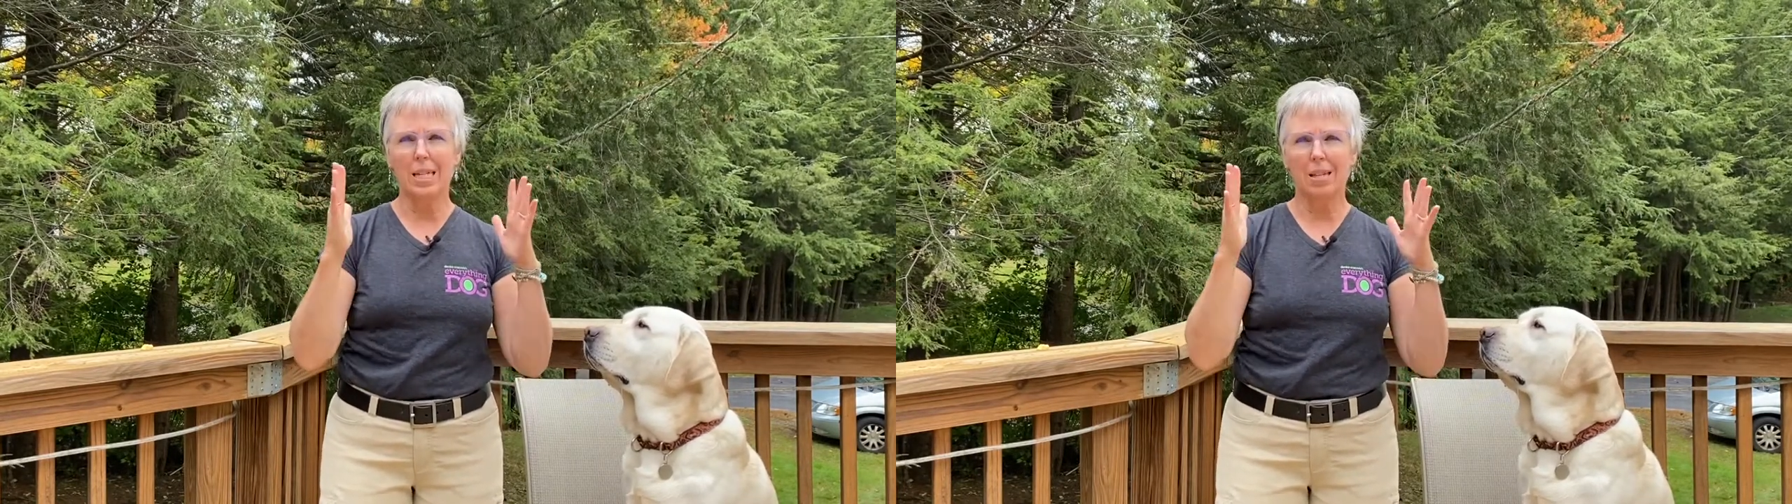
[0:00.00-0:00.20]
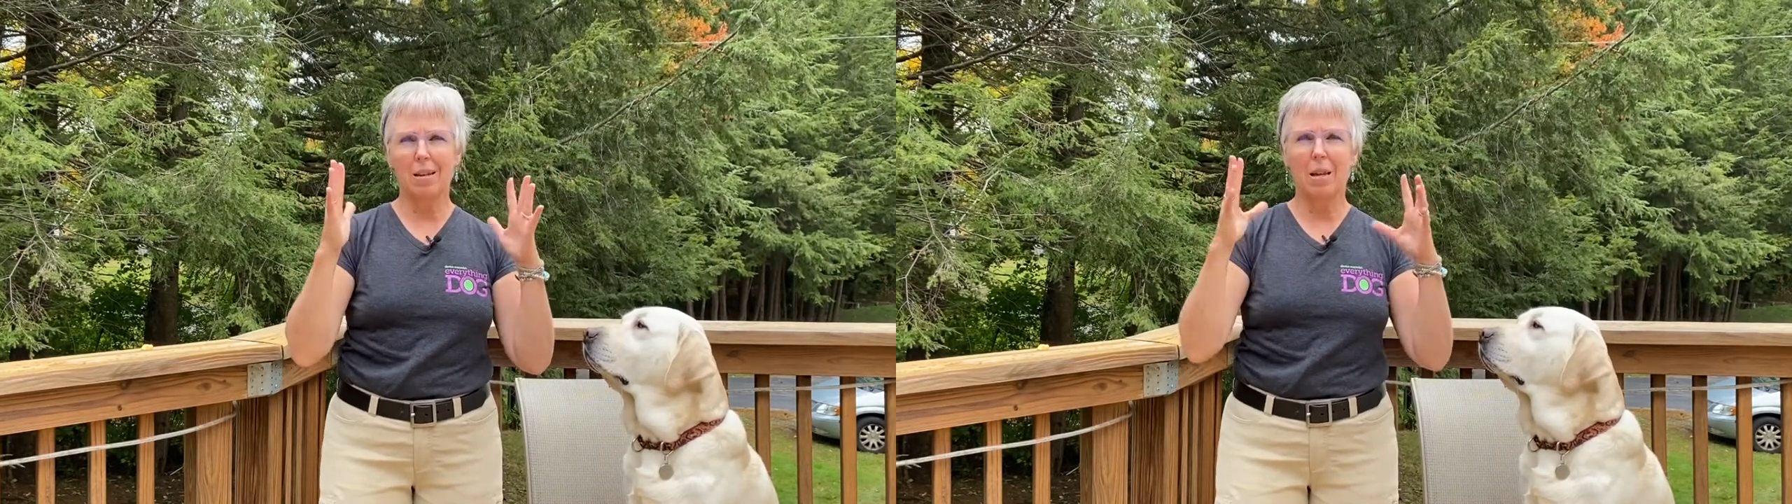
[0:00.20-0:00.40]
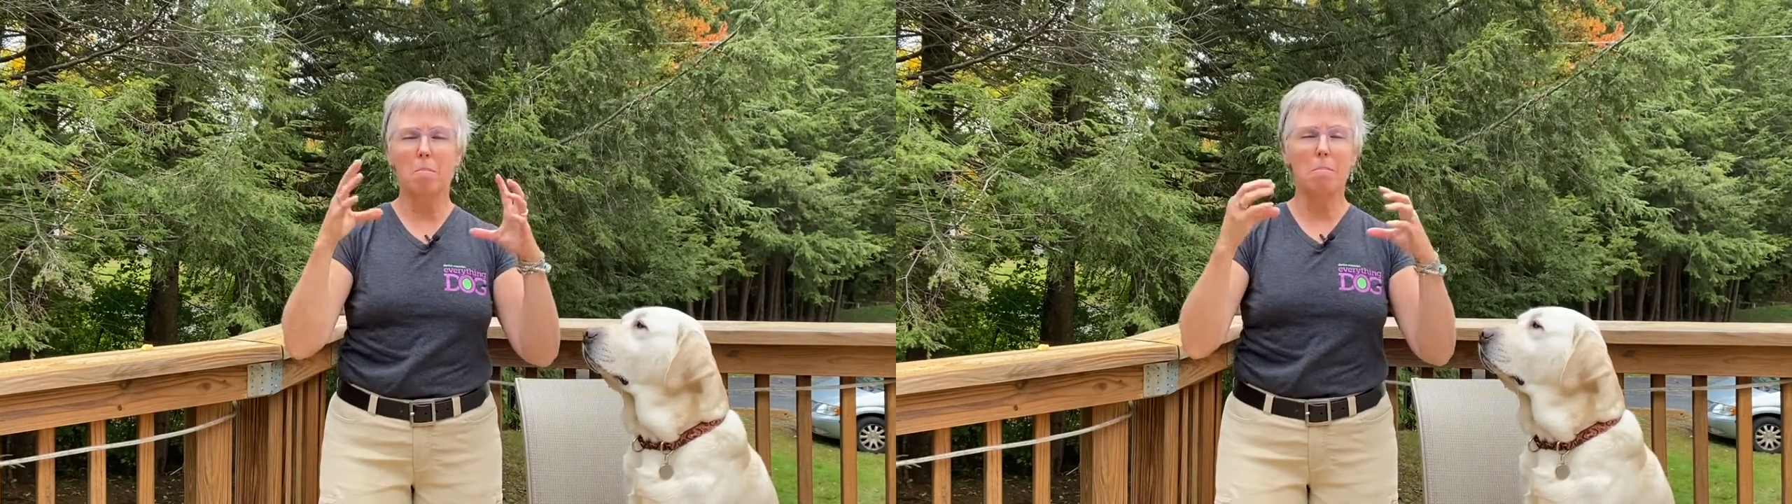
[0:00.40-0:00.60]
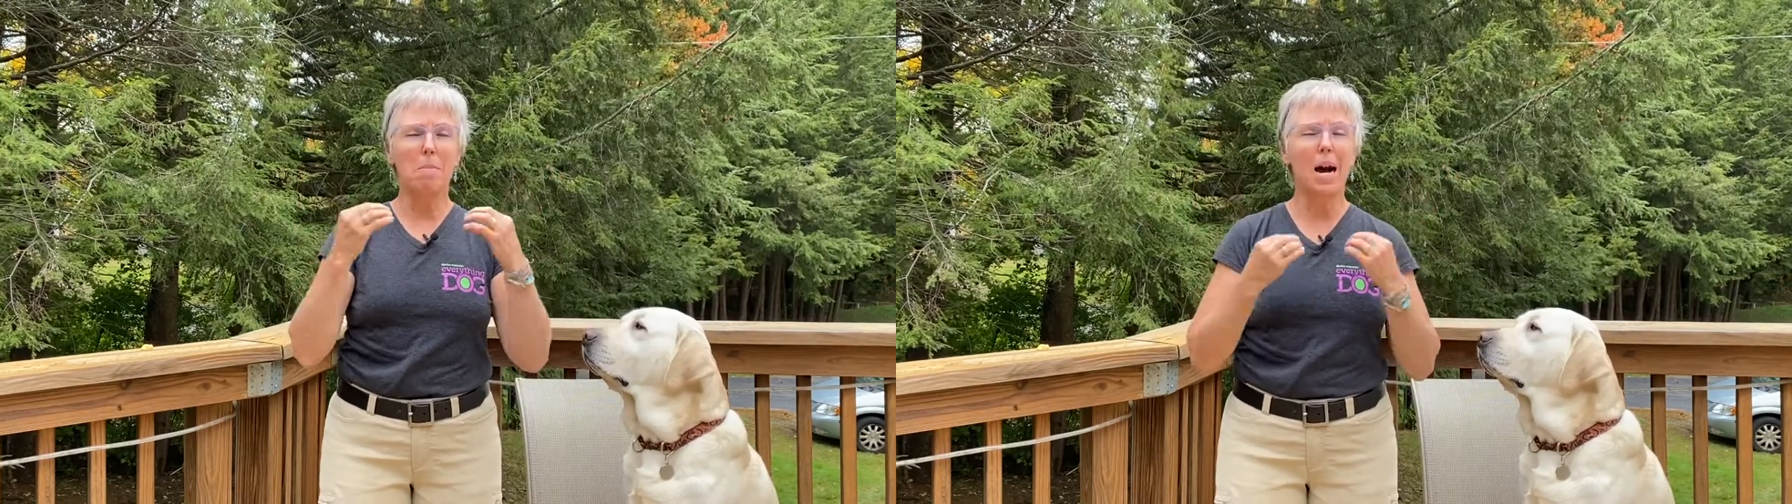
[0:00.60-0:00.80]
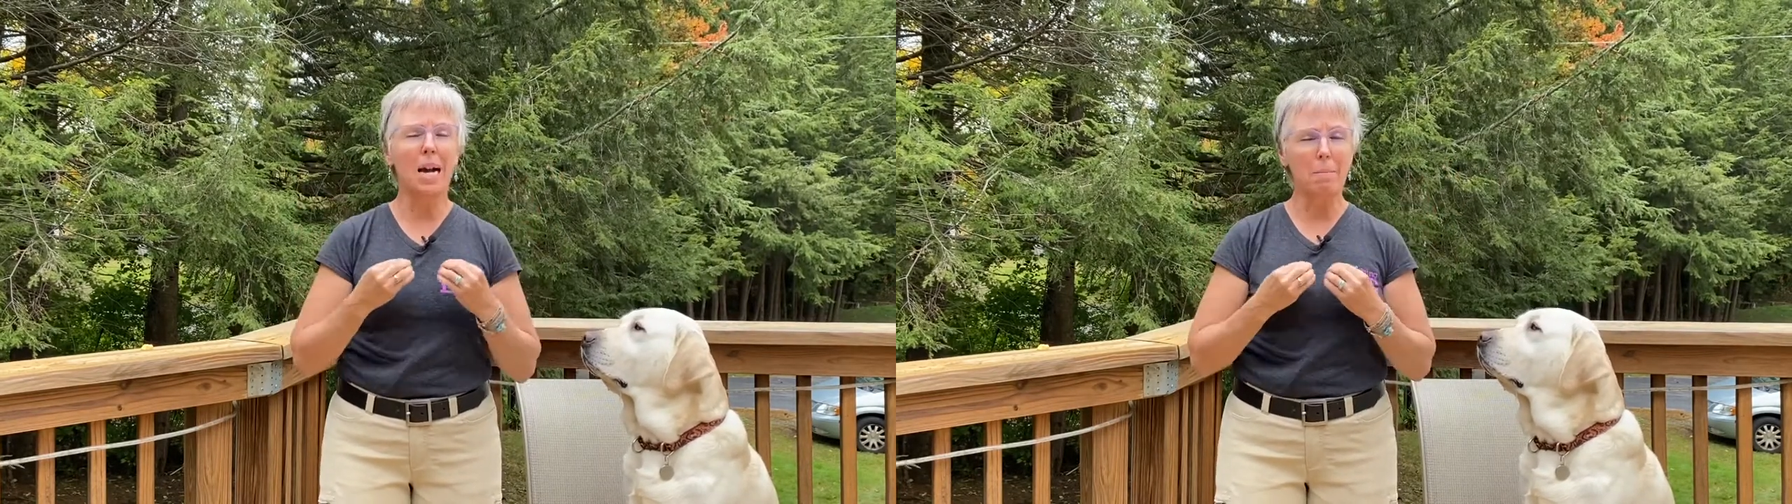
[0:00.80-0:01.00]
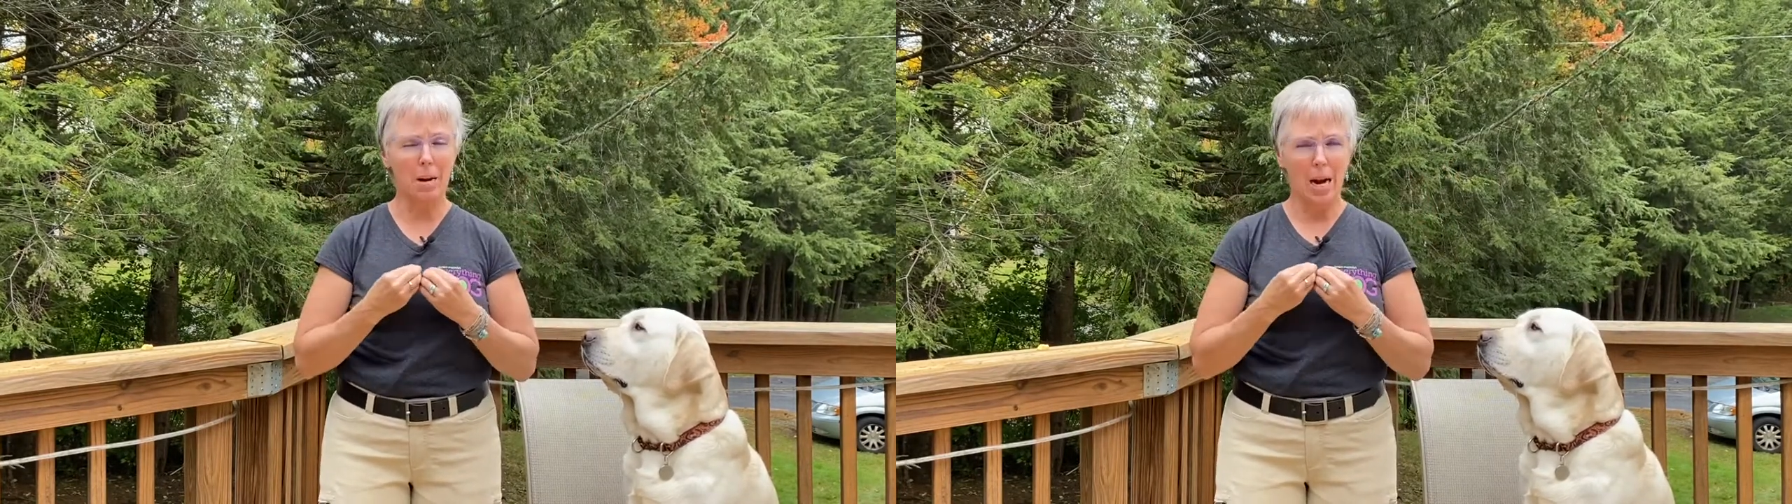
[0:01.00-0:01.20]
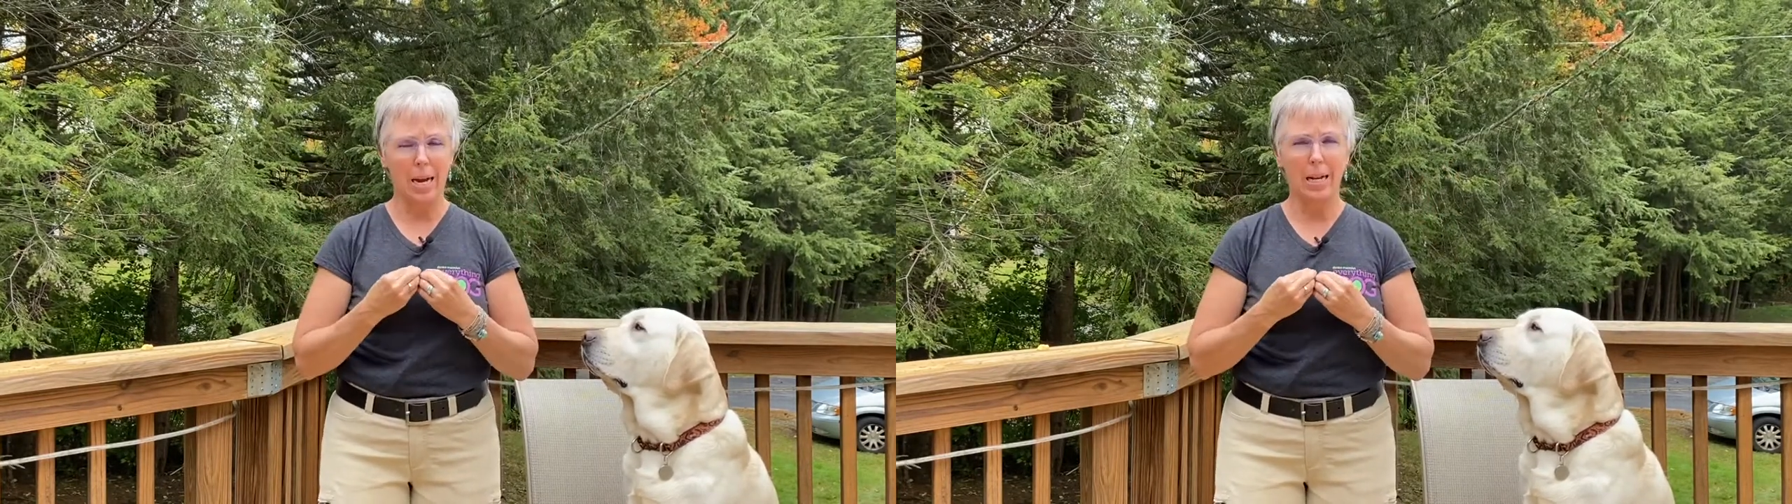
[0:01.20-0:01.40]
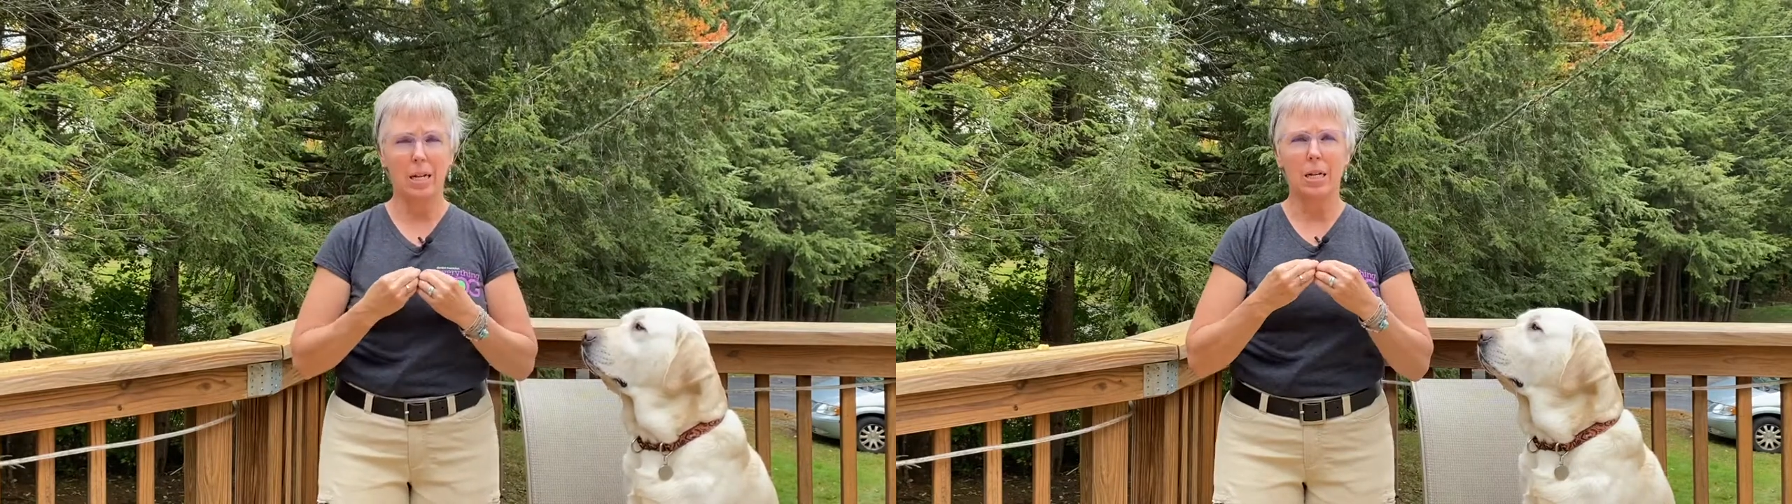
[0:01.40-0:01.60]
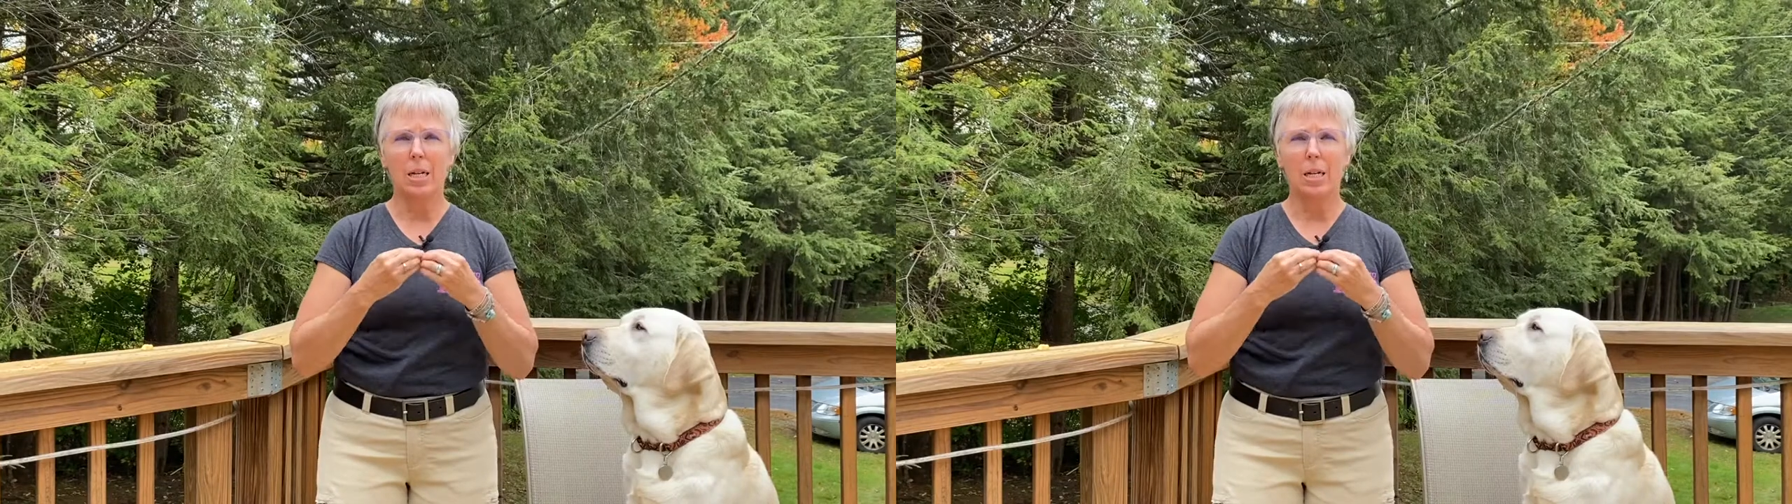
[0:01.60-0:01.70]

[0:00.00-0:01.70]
in my mind,